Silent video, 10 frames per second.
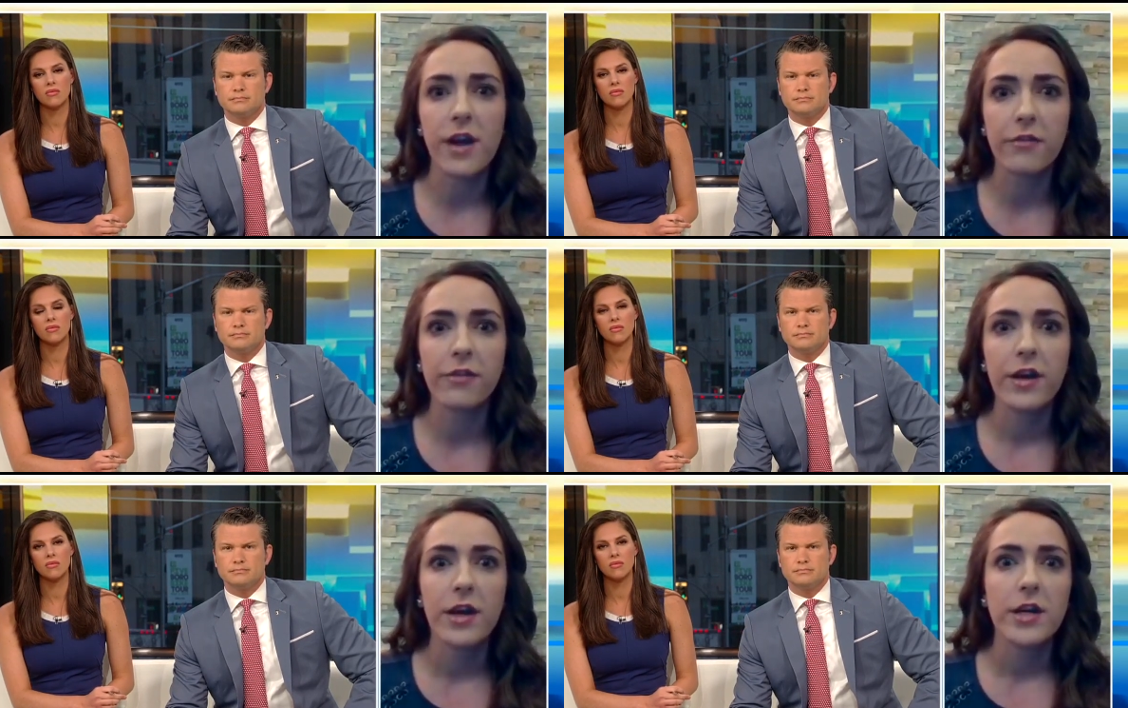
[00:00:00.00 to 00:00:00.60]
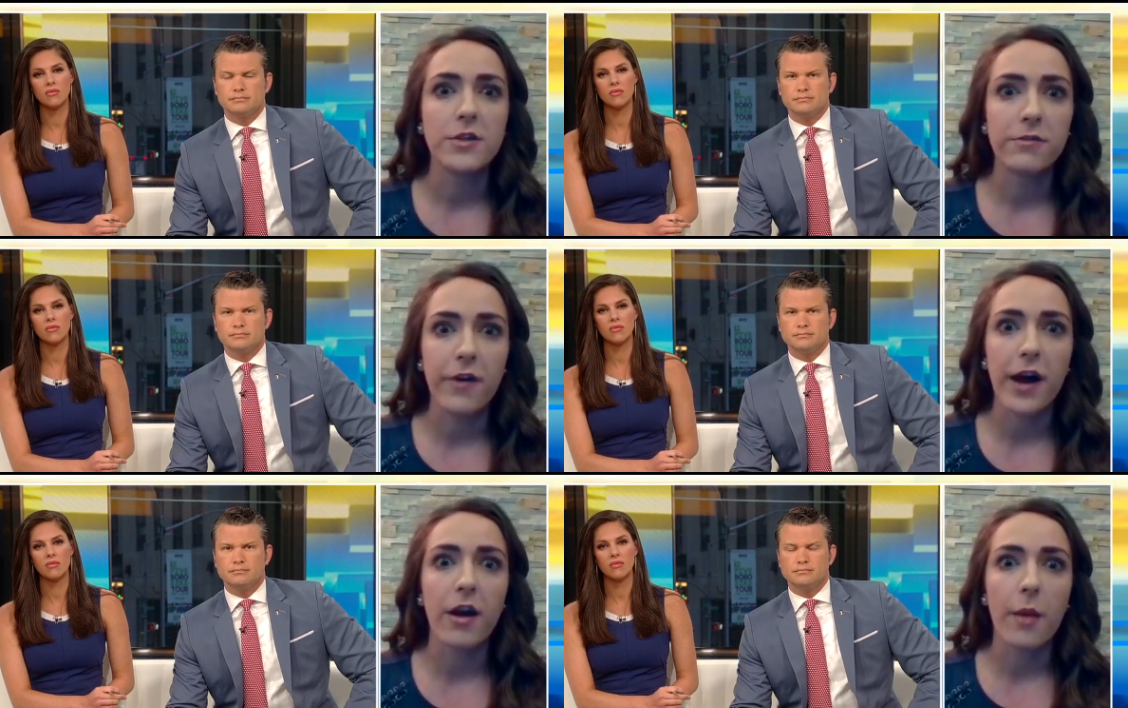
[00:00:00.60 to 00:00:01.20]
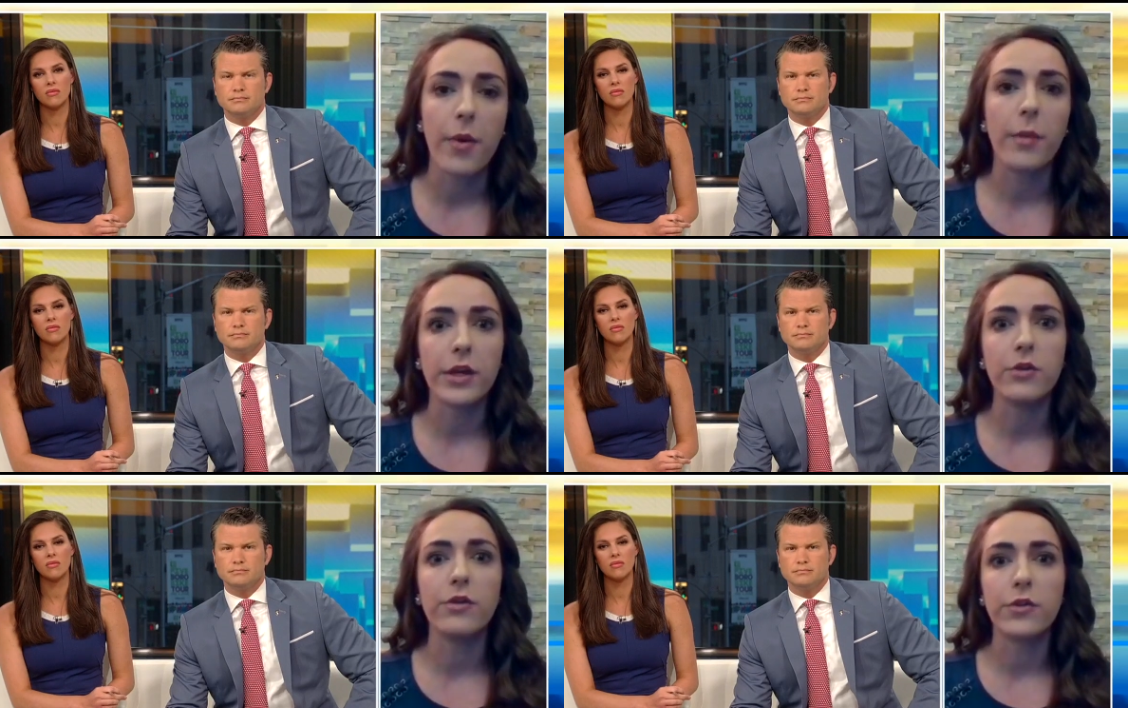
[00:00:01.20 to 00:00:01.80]
Speaker 1: enough to fire a
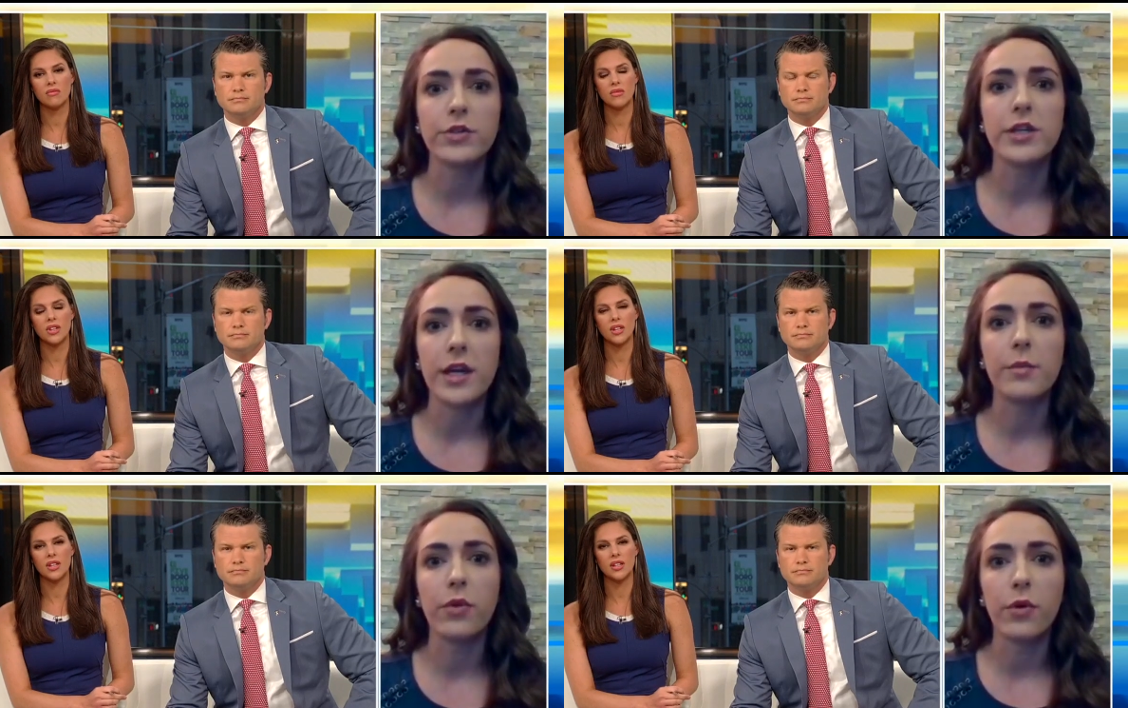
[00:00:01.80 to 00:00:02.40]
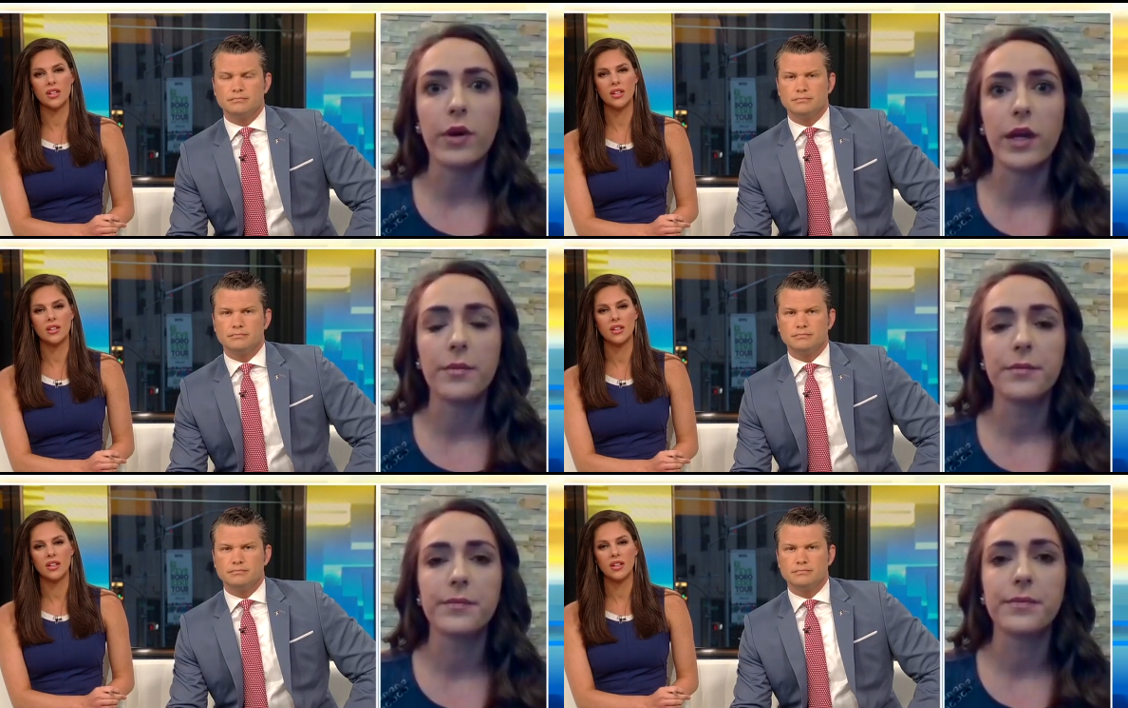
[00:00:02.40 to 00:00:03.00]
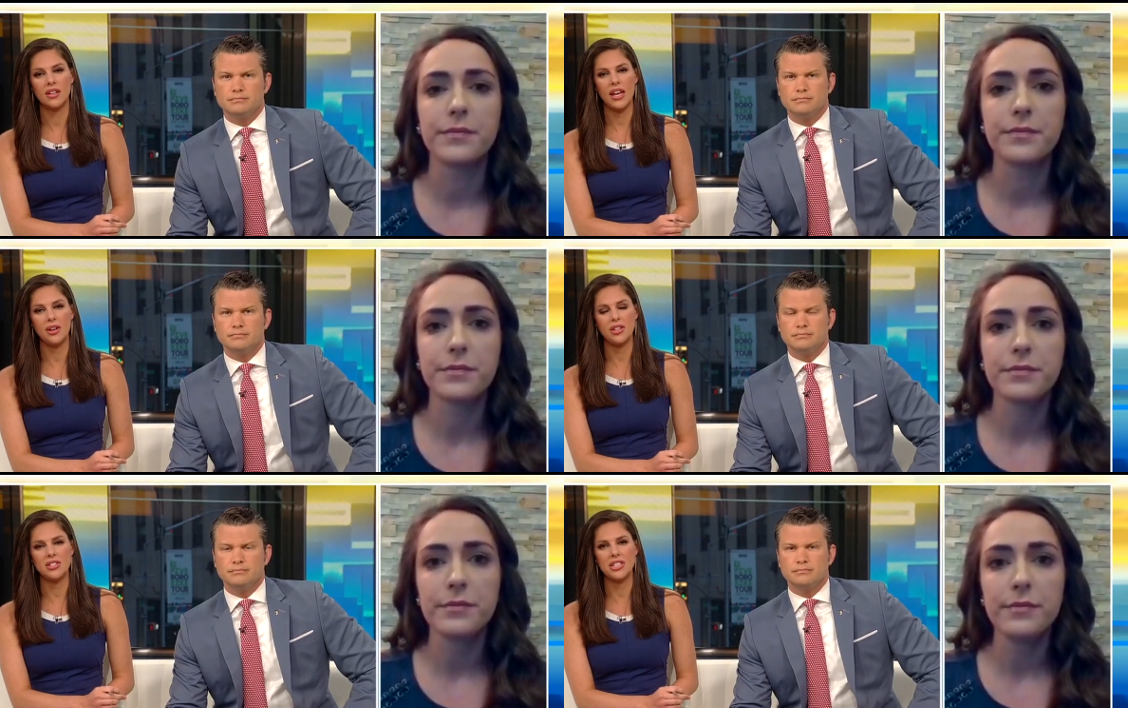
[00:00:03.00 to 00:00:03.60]
public university employee.
Speaker 2: Yeah,
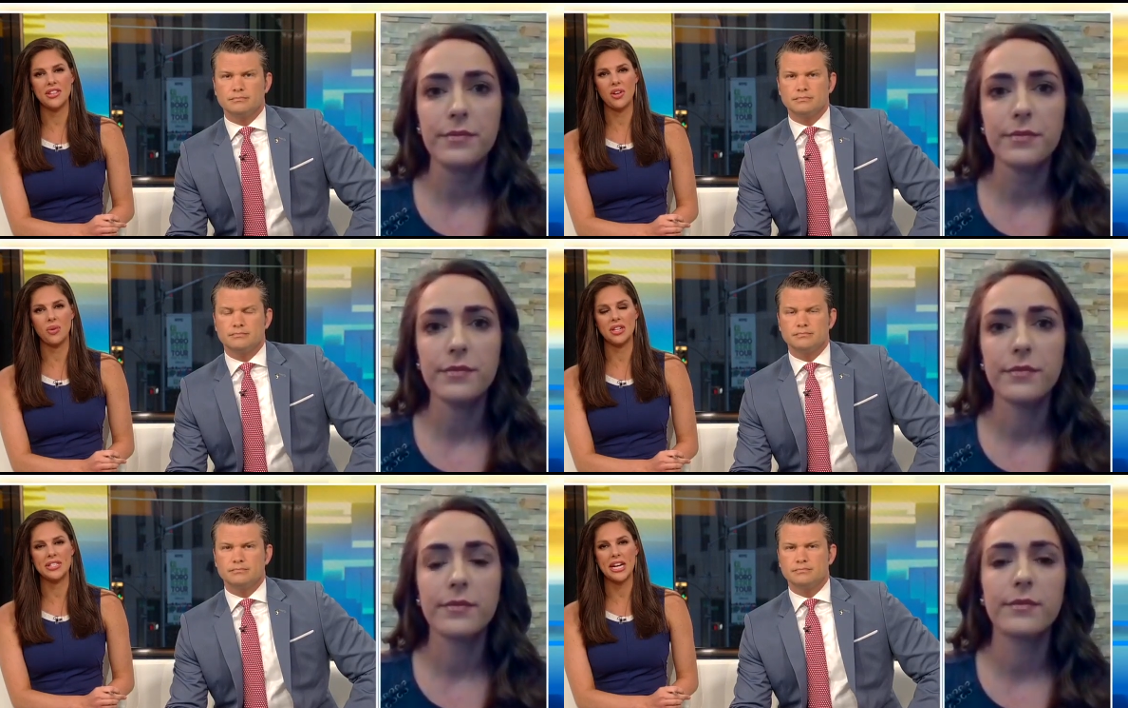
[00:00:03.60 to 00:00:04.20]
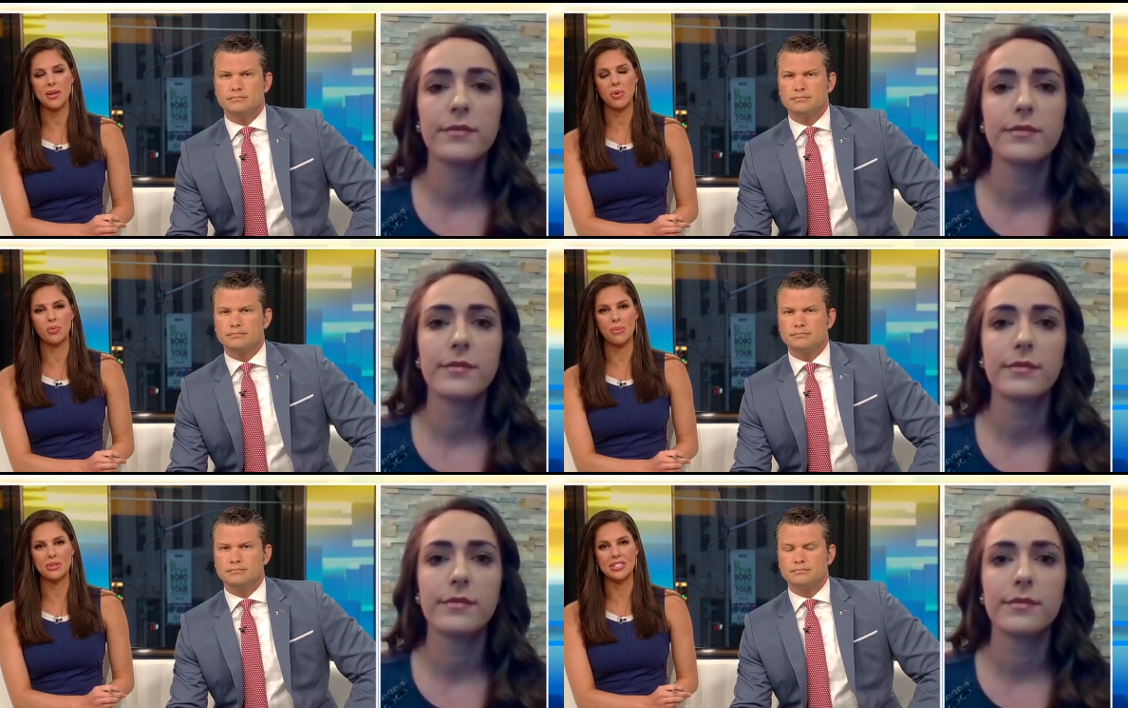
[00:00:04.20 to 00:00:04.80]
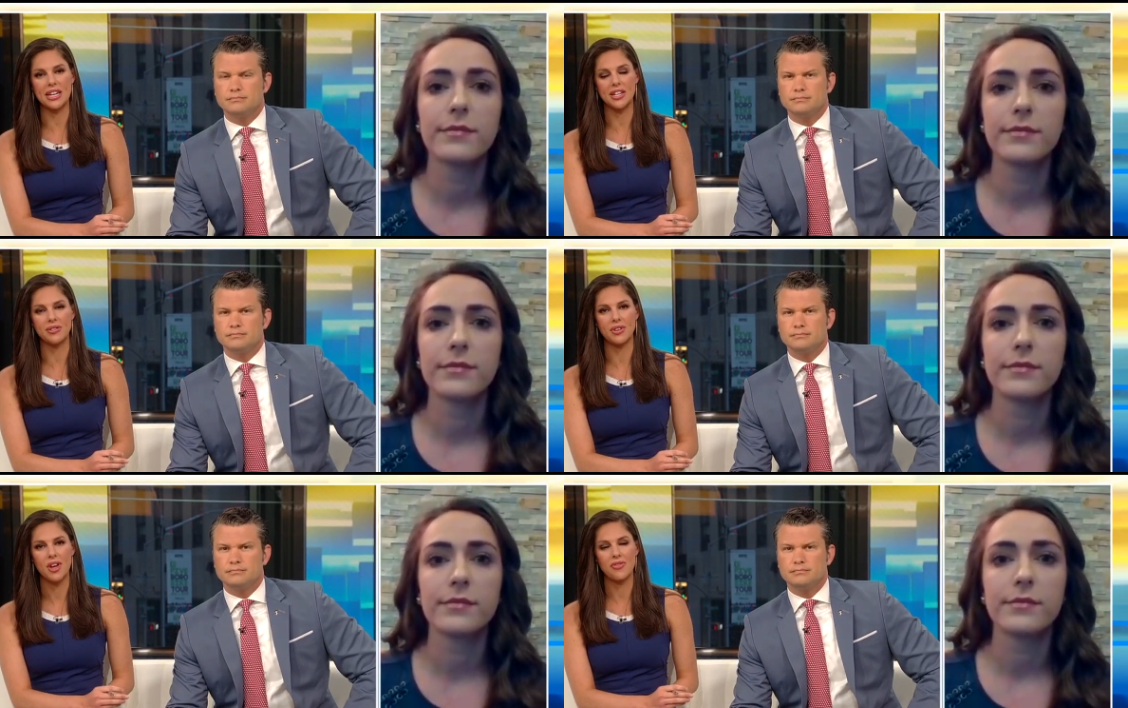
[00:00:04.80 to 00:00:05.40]
you just think, though, what a terrible
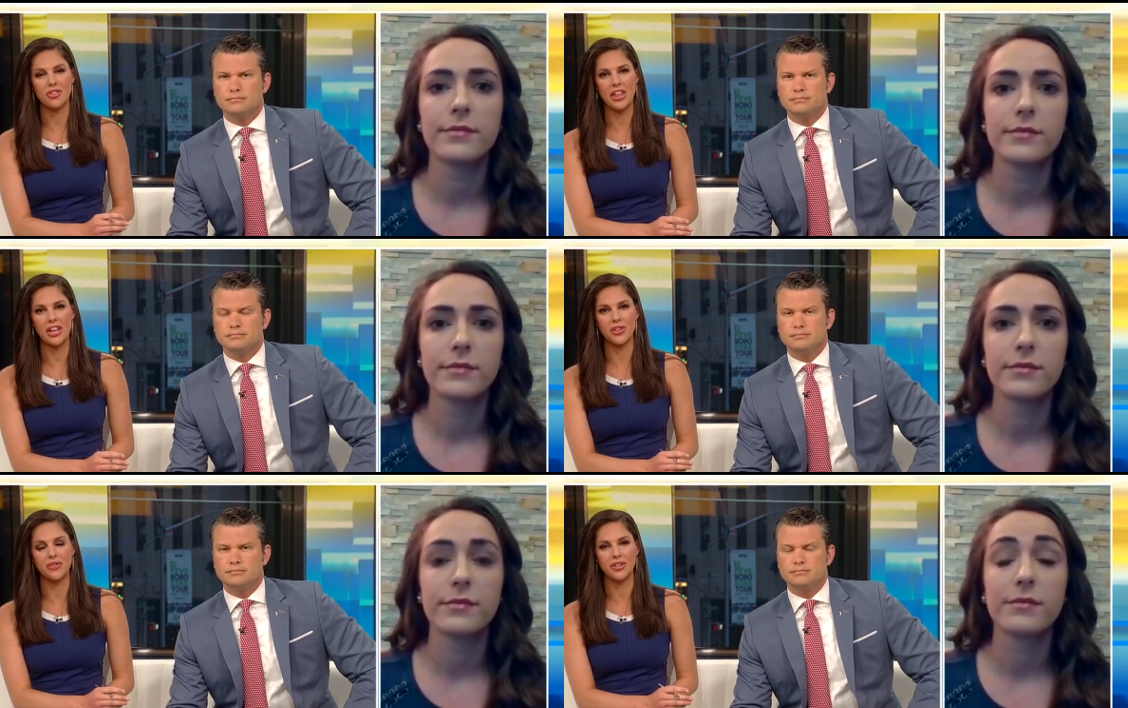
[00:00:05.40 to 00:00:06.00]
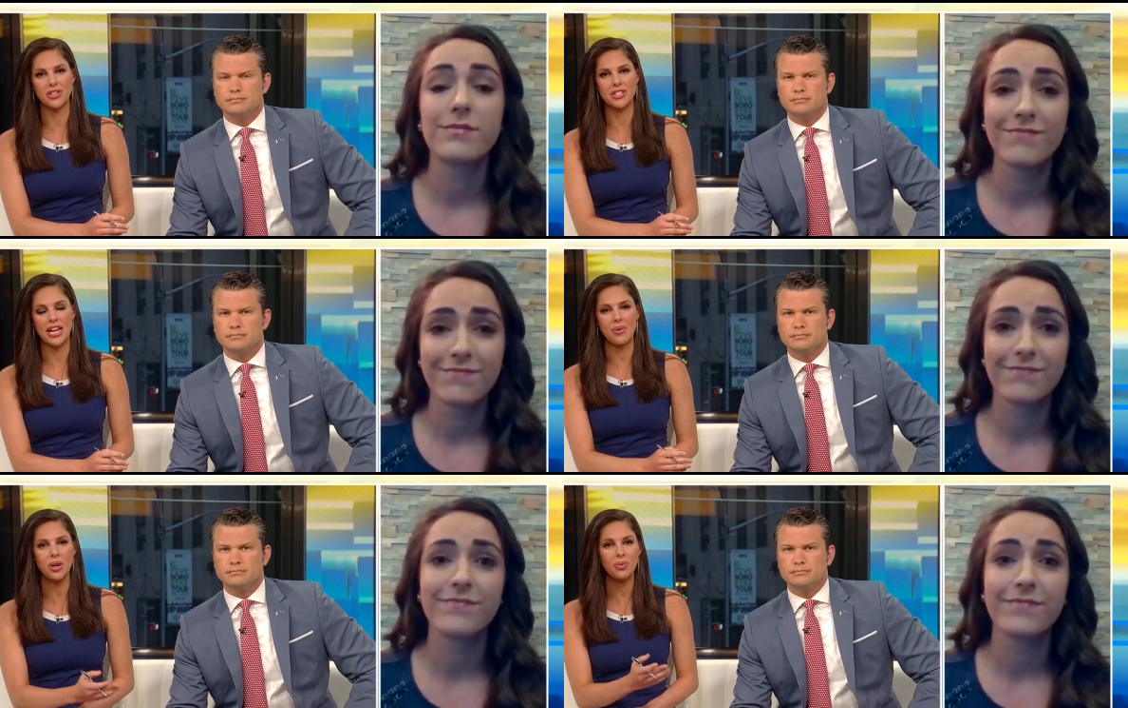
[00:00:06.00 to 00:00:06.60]
representative for that university. I want to